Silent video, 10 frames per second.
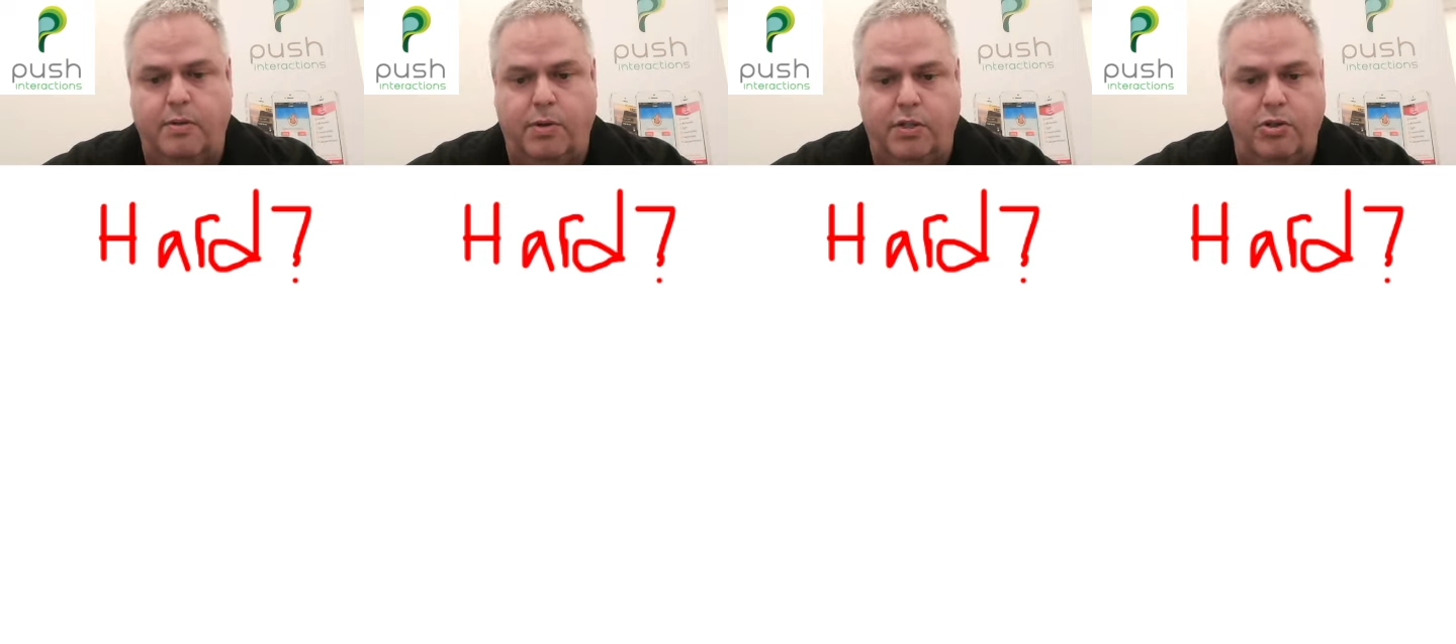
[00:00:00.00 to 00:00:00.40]

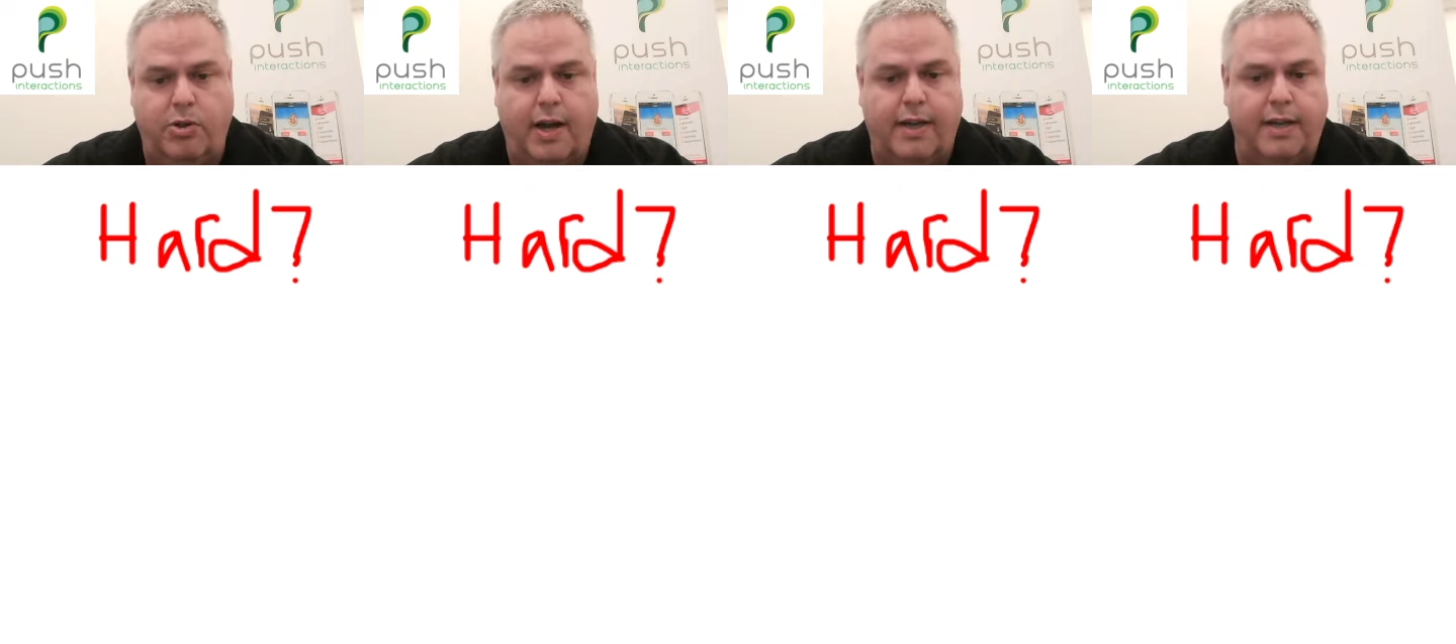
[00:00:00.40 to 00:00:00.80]
once you
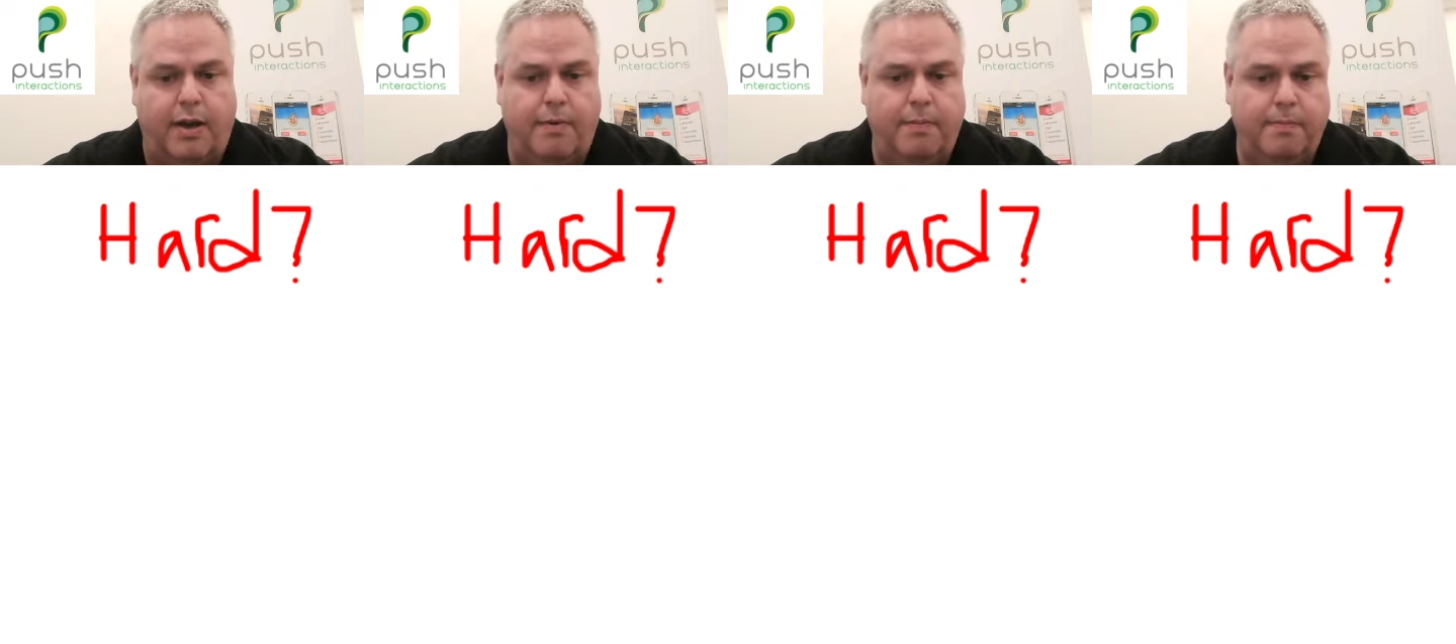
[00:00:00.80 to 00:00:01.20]
track it
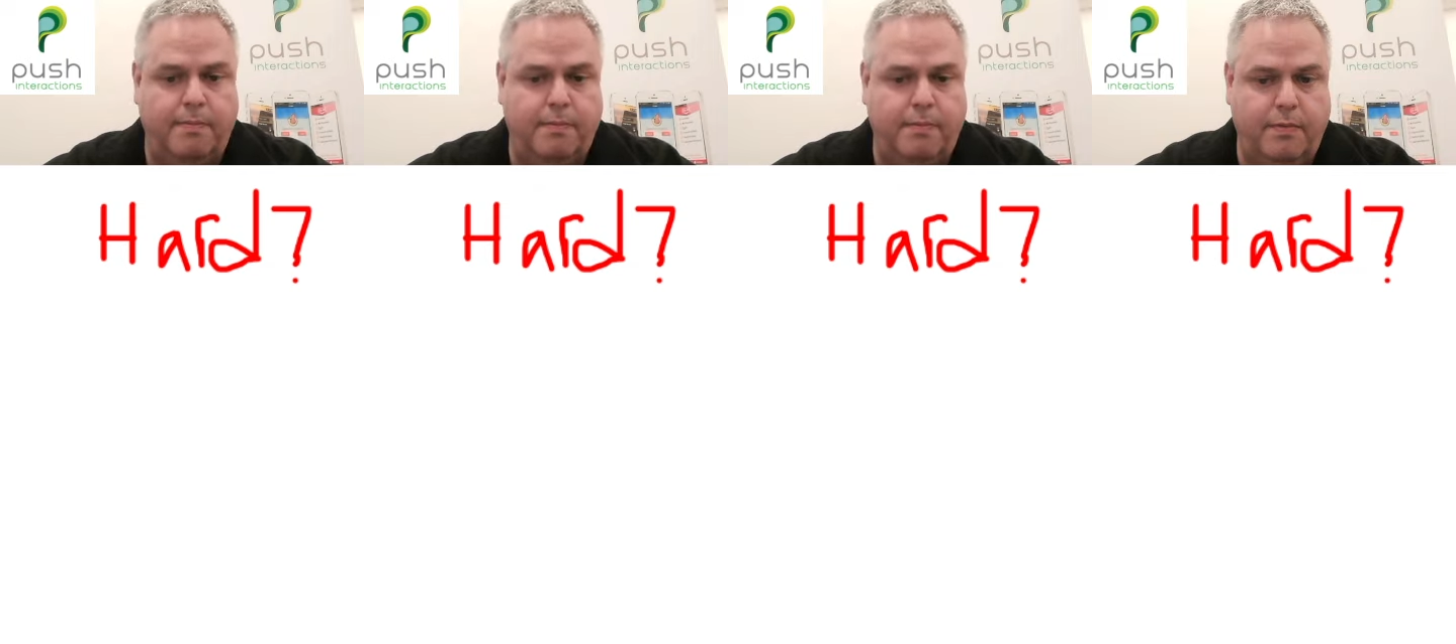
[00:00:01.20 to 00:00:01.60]
down,
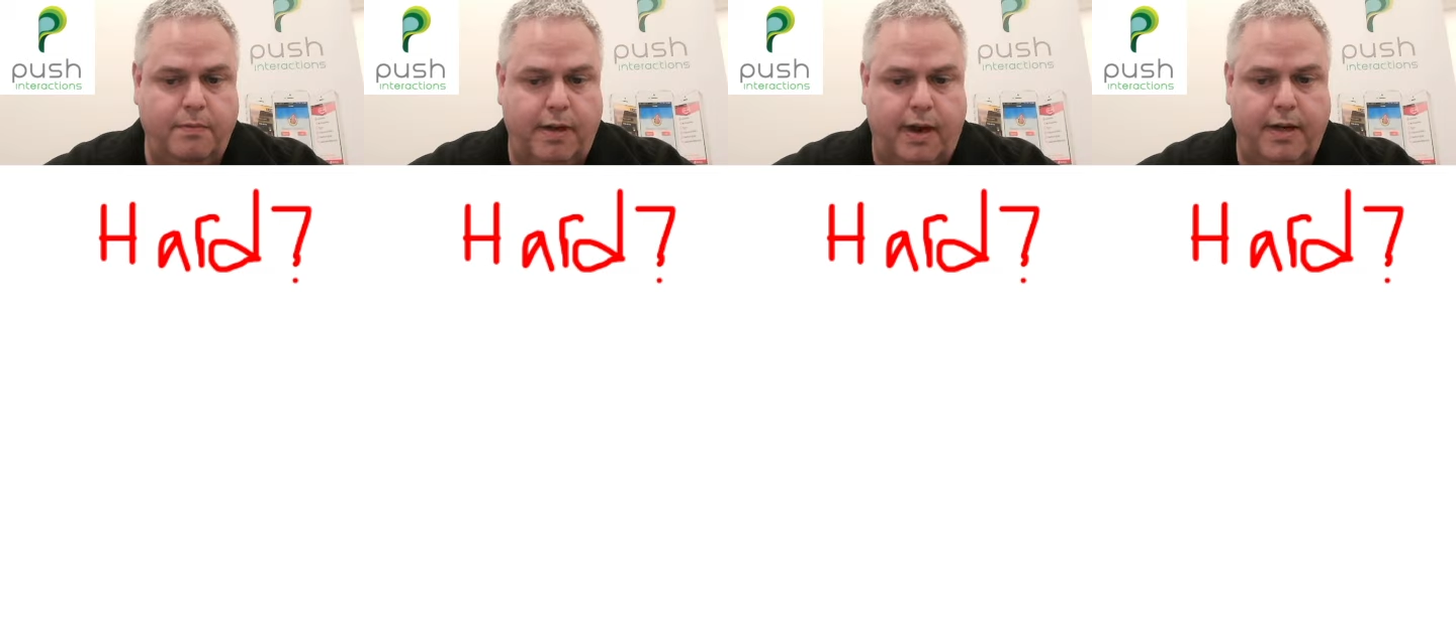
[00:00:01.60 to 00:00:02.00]

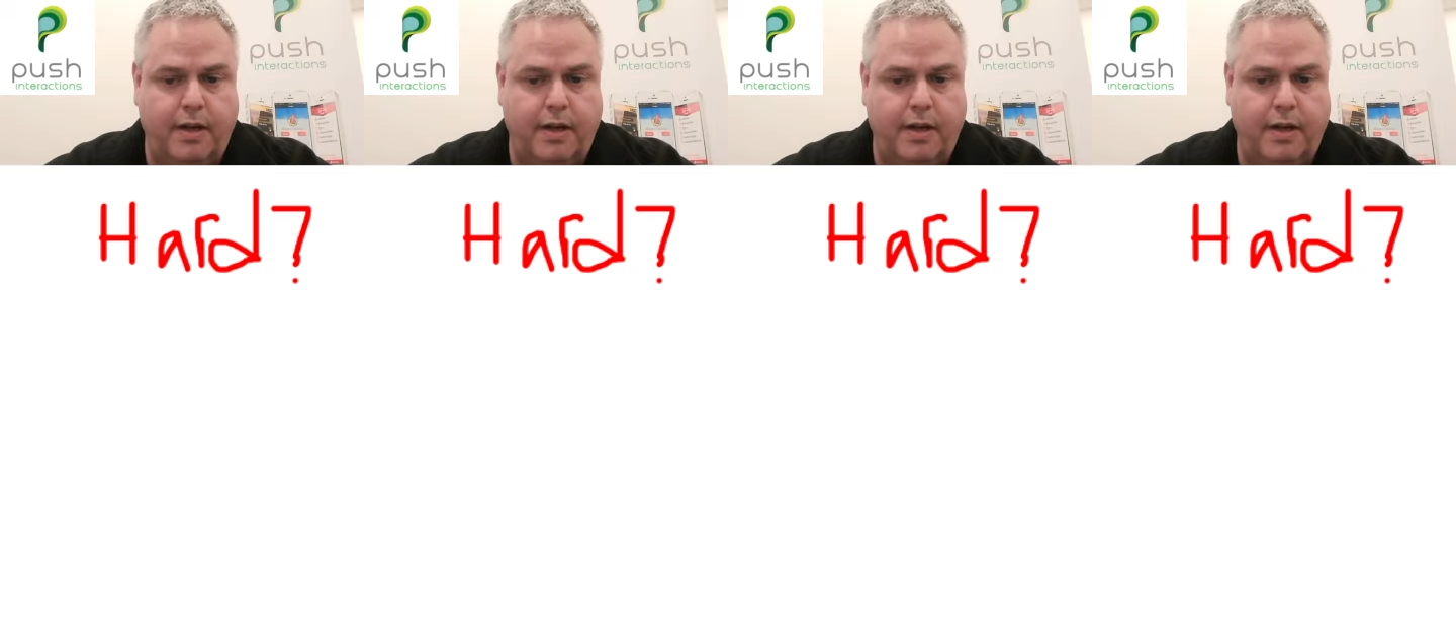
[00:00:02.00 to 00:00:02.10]
right?